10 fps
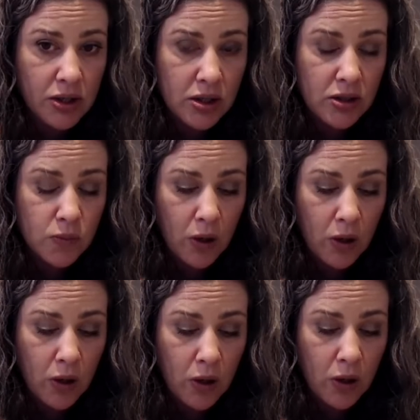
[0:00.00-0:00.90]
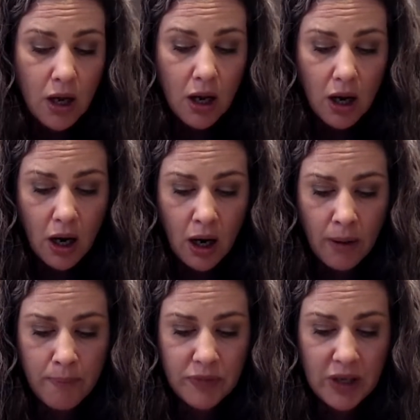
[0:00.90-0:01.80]
just one.
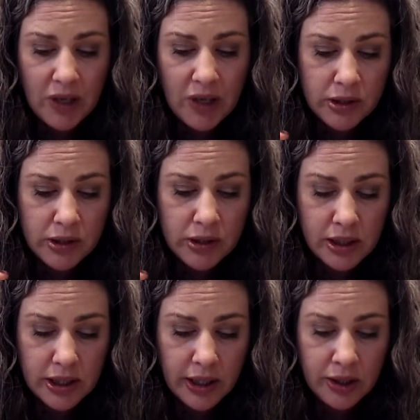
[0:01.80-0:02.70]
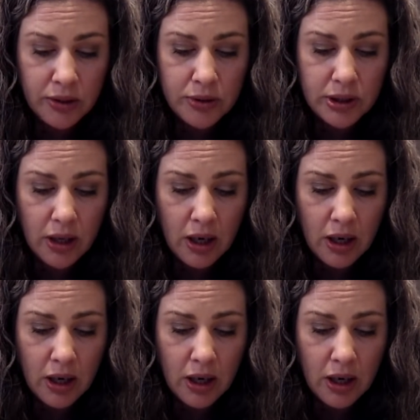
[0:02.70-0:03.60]
And there was continued
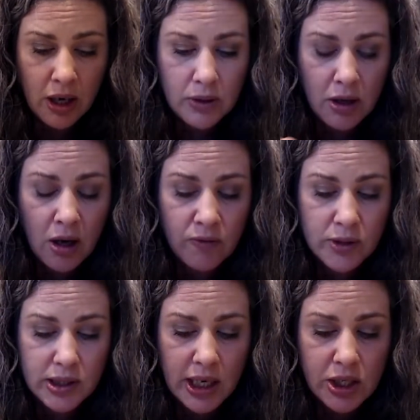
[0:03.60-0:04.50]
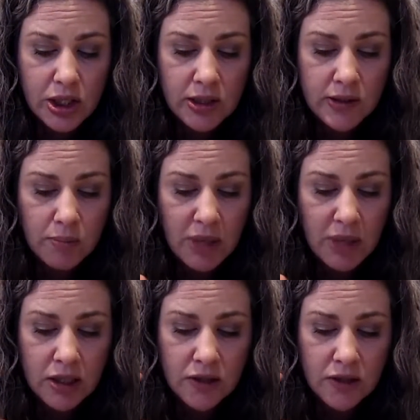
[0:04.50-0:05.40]
conversations and
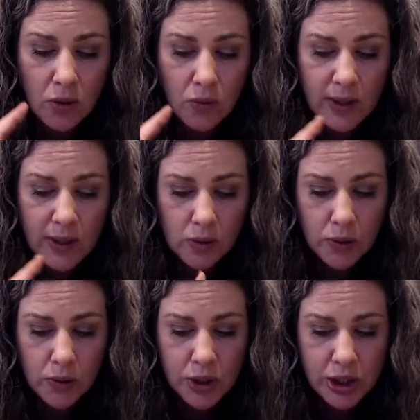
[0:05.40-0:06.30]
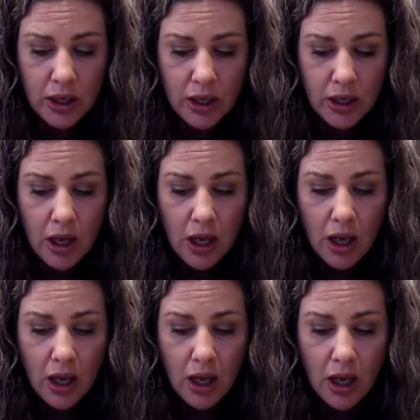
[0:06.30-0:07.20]
meetings for a resolution
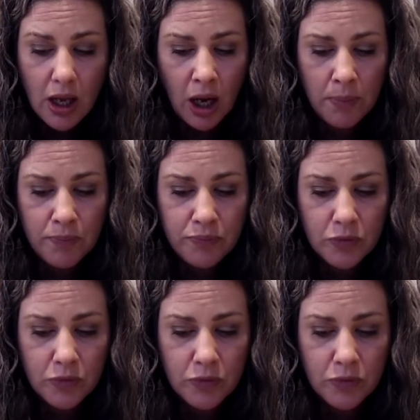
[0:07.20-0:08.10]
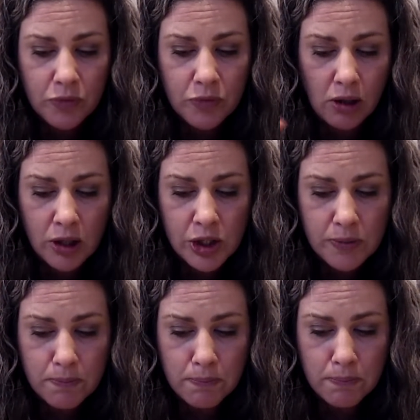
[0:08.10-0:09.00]
with a large
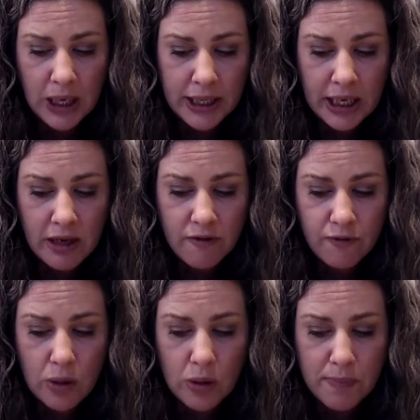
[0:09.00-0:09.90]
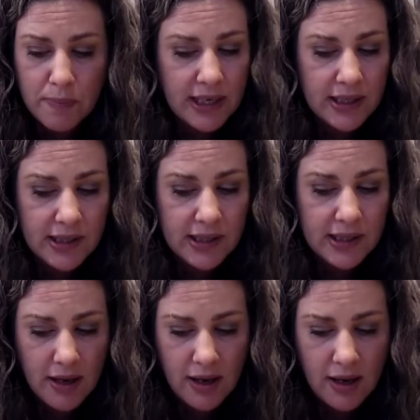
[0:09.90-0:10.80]
body for peace.
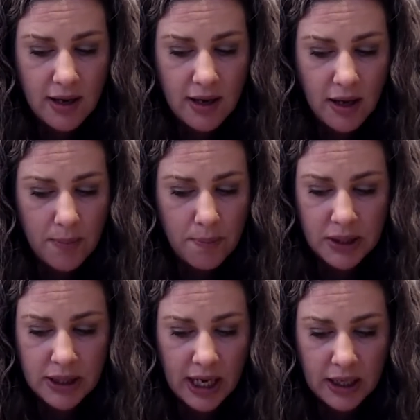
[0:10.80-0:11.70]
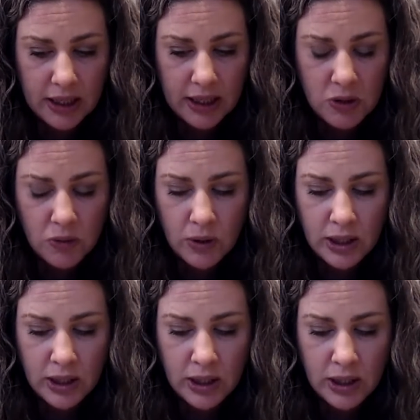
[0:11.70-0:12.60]
But that came to an
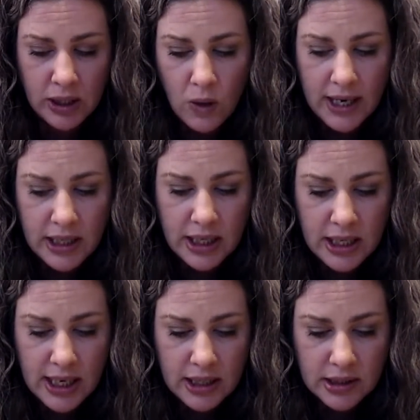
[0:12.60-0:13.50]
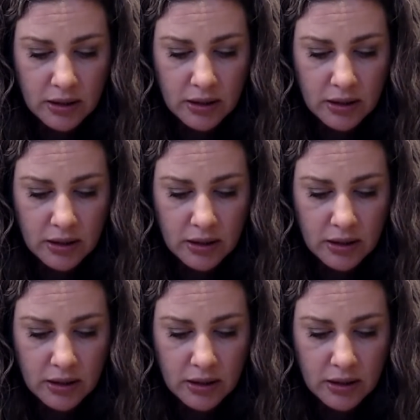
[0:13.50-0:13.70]
end. So why did he get us out